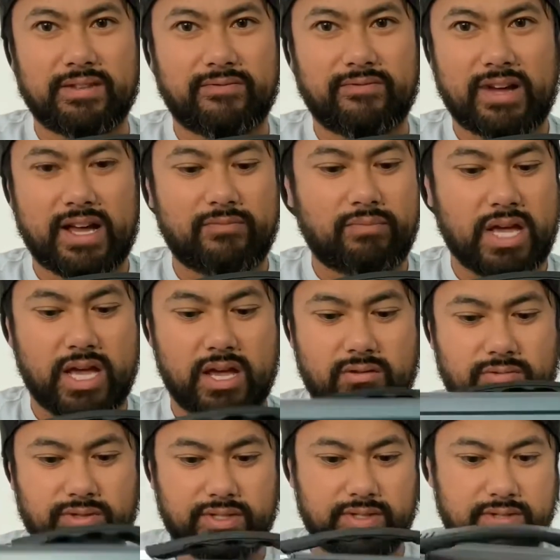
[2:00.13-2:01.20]
5
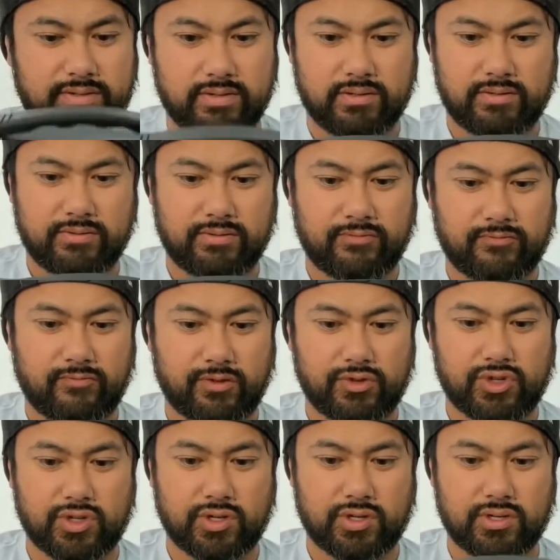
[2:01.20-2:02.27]
pounds for
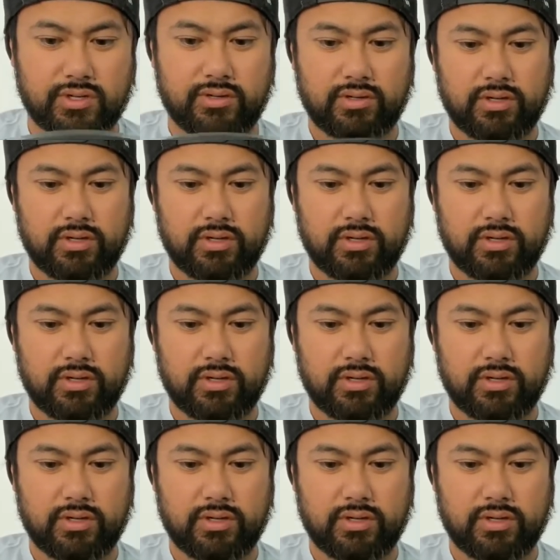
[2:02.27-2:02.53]
sure.